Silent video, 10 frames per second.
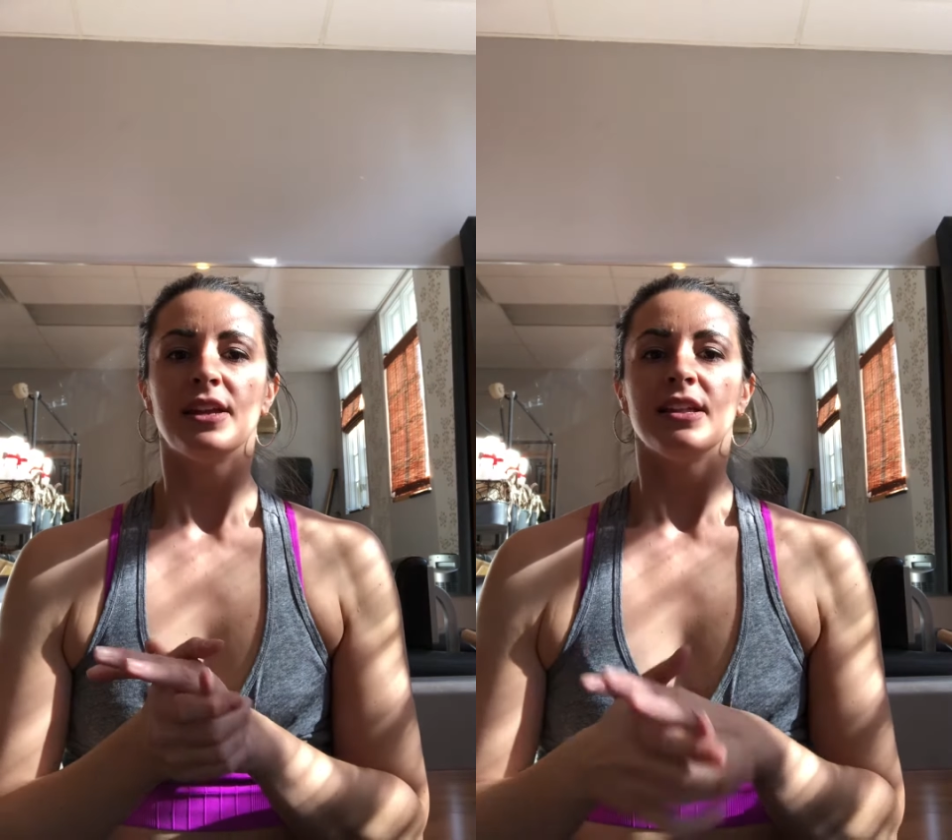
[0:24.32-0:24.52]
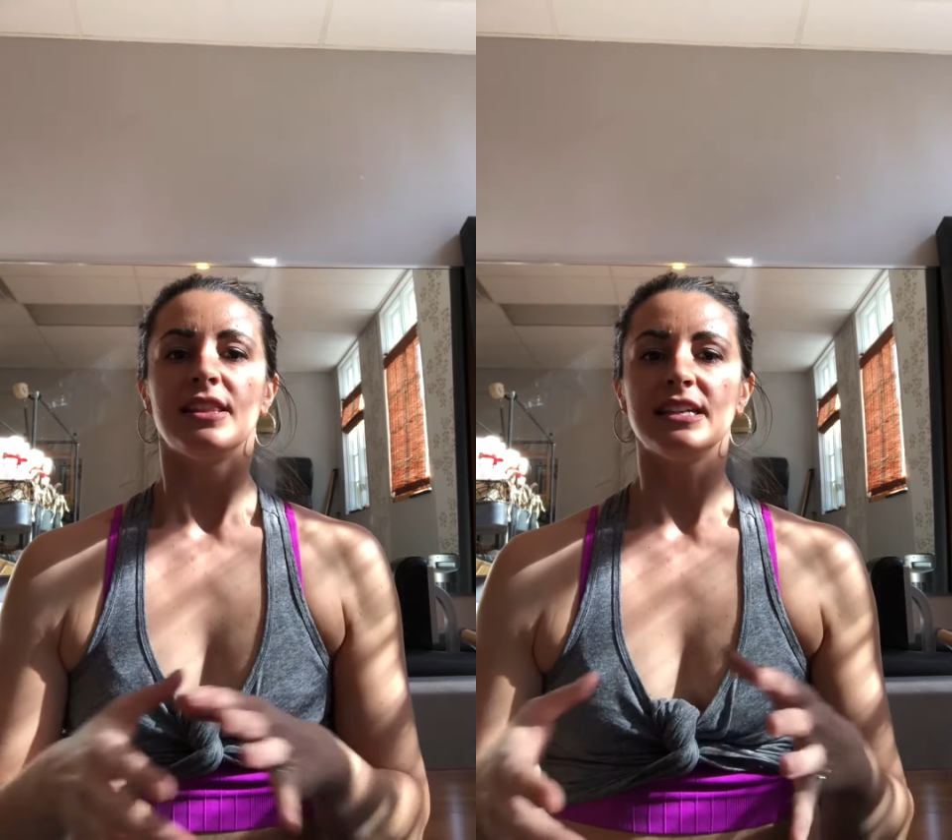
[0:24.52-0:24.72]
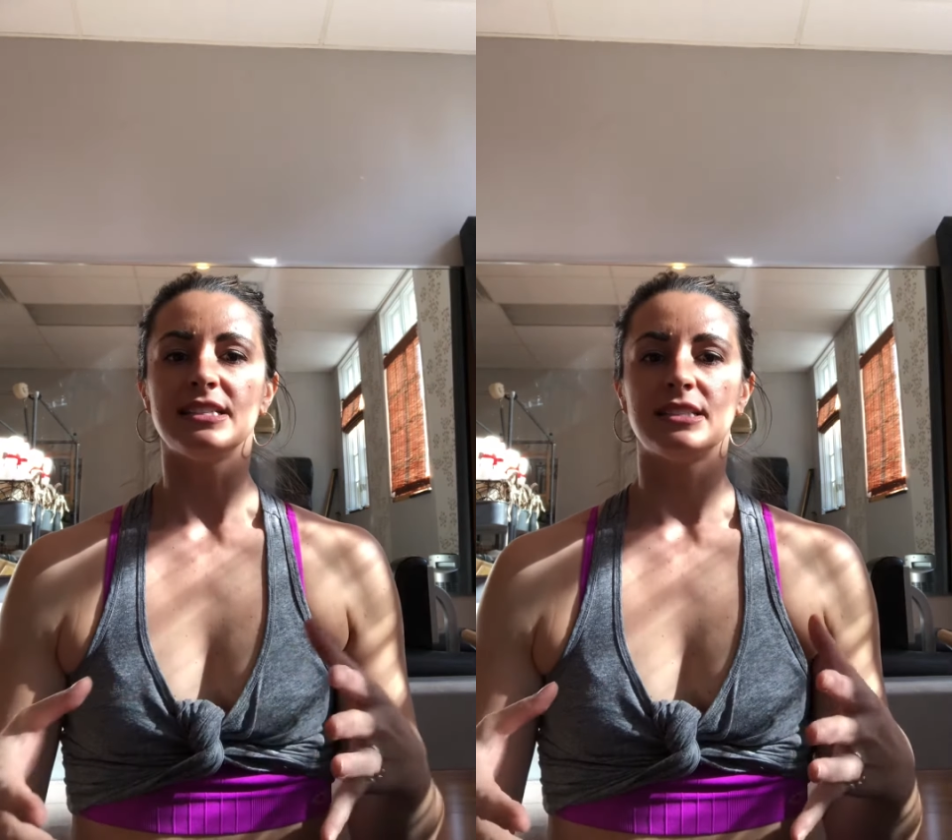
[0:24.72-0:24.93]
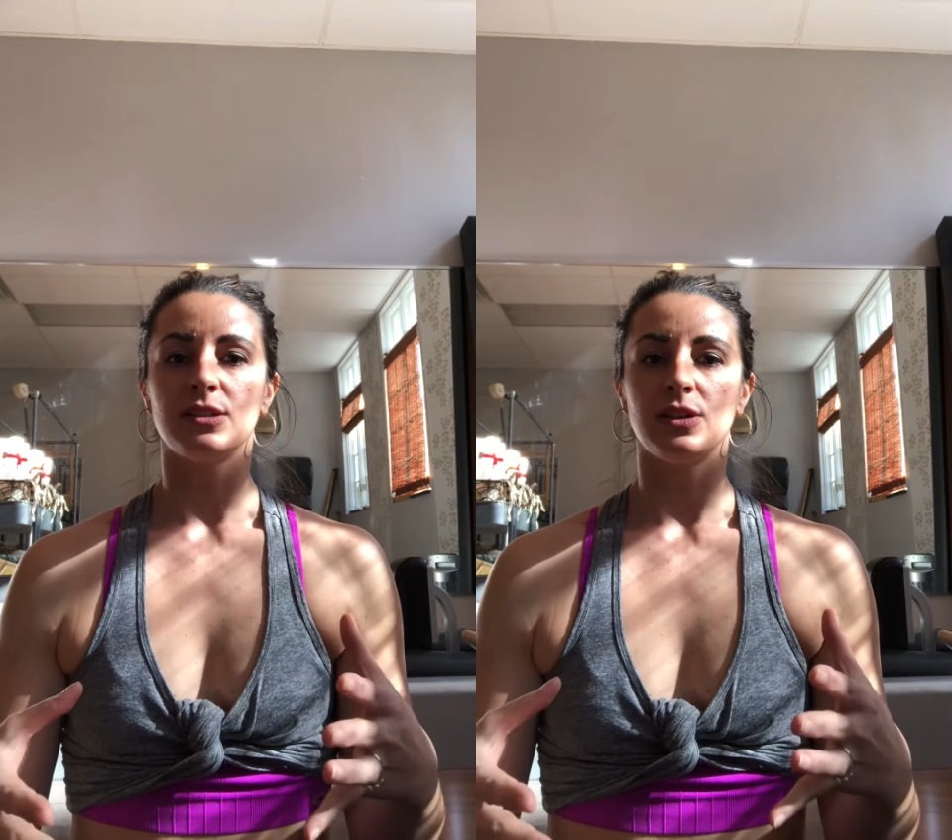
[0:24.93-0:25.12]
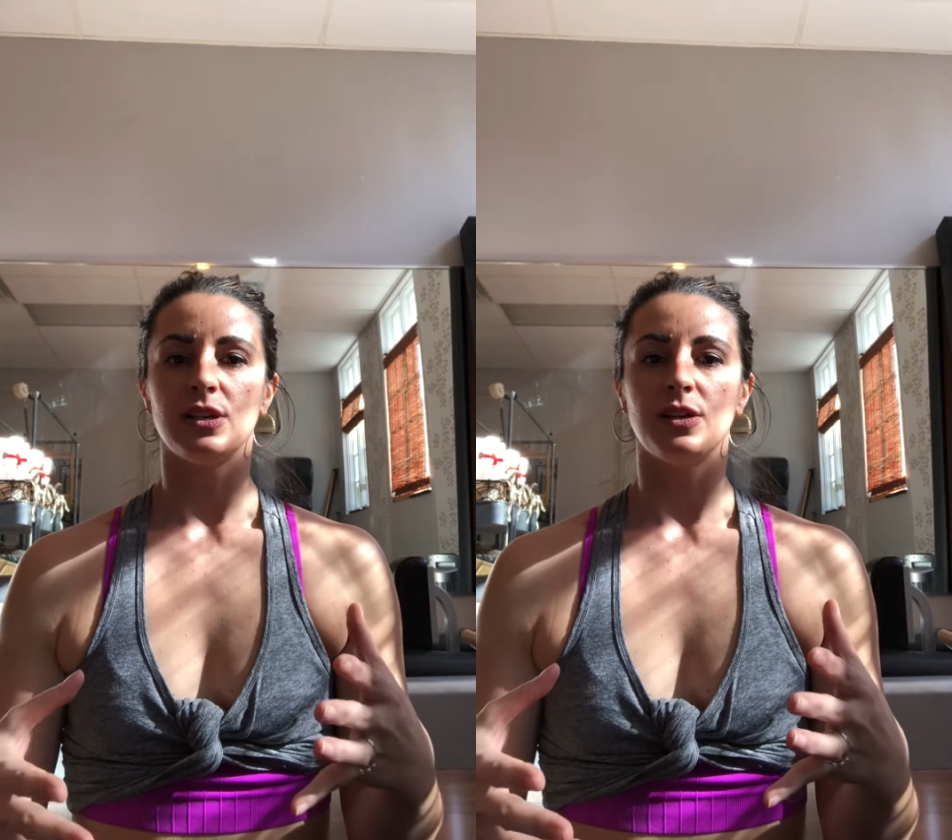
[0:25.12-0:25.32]
This
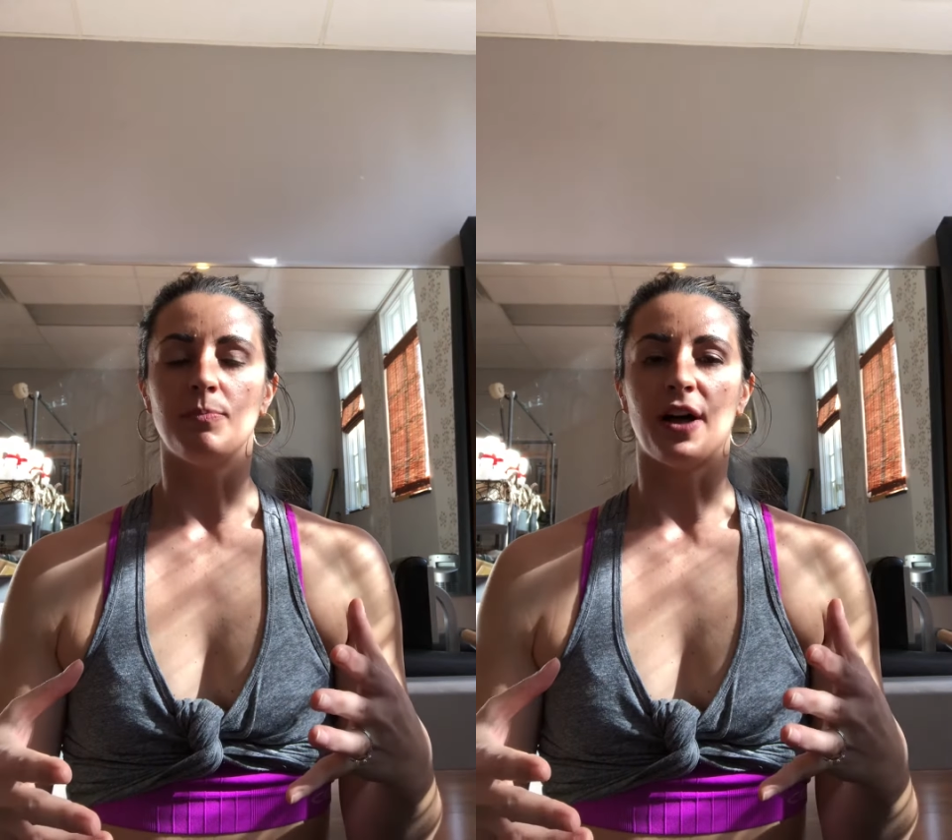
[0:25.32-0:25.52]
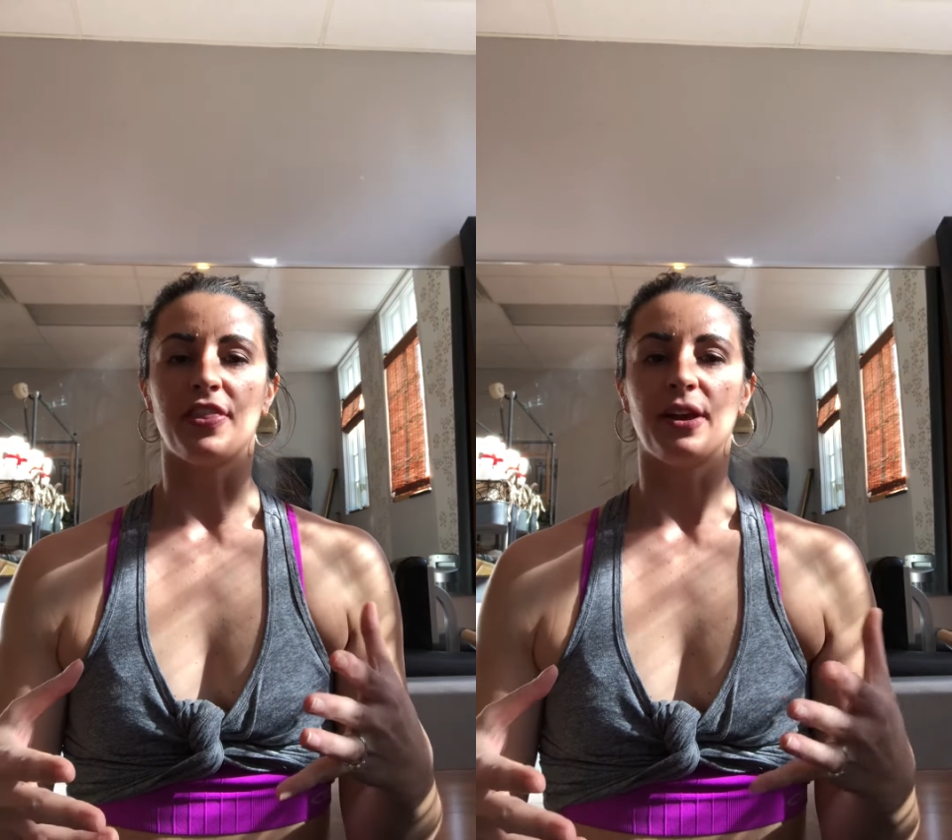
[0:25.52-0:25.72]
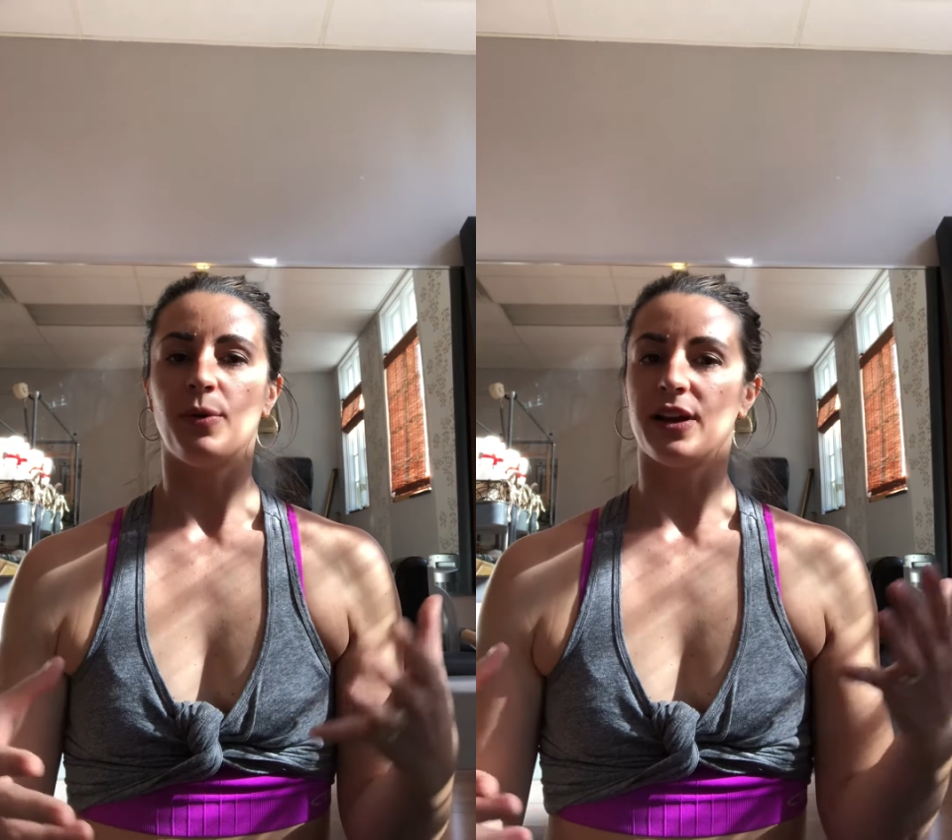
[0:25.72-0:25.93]
month I want